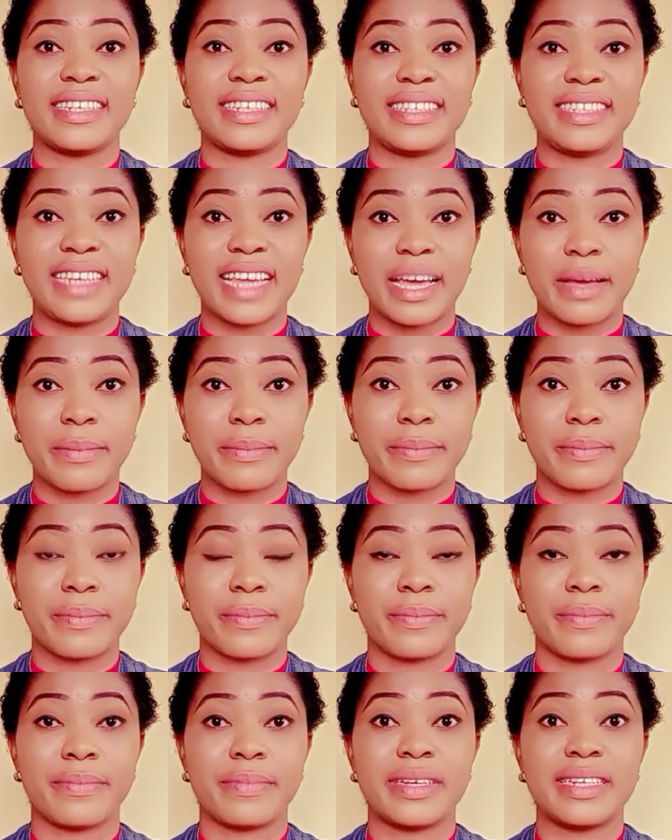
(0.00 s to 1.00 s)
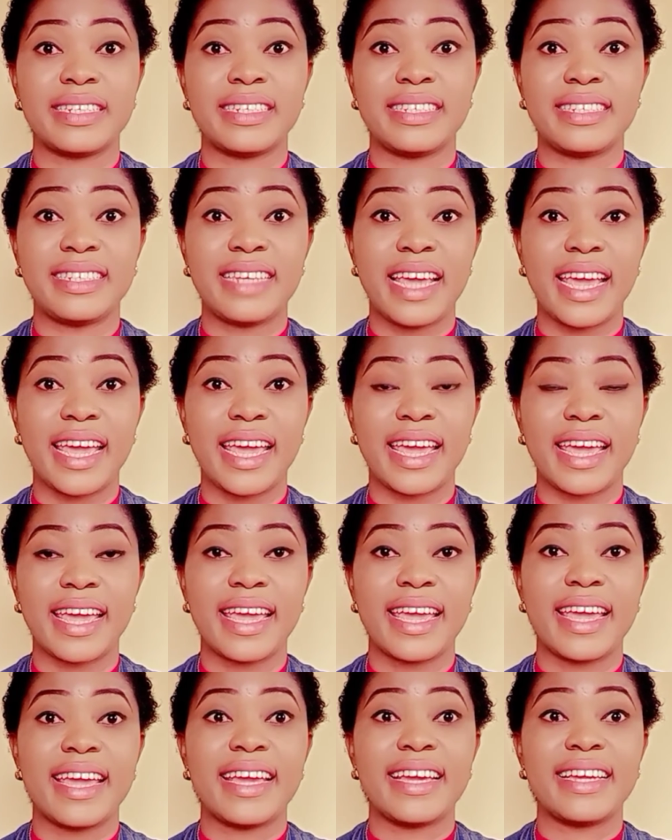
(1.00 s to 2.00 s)
them, they,
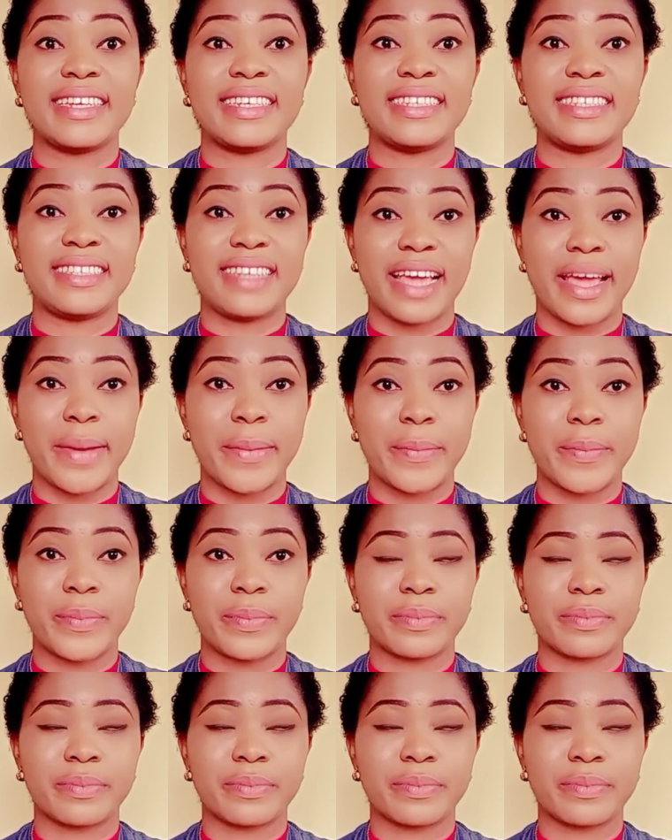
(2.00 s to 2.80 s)
them.